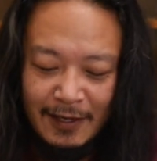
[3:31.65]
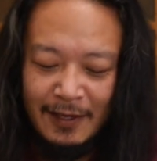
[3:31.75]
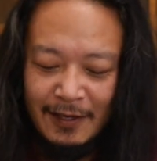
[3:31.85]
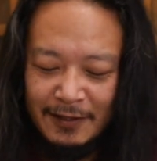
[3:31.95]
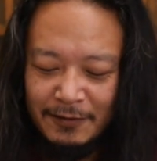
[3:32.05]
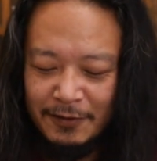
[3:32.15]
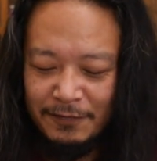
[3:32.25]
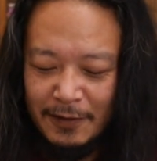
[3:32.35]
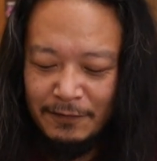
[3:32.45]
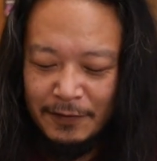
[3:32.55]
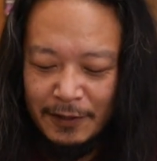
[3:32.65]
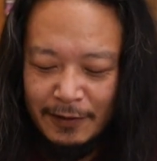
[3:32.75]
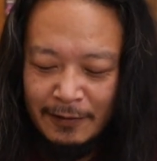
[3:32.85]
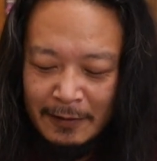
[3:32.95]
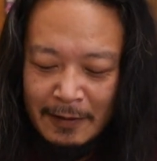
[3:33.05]
And in terms of front
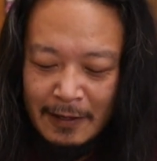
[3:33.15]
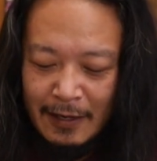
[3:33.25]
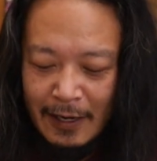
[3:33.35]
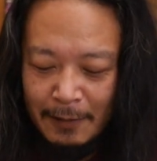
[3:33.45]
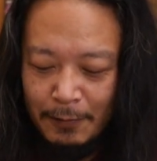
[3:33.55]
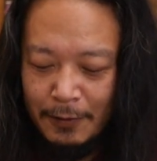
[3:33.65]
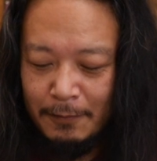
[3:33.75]
foot, I put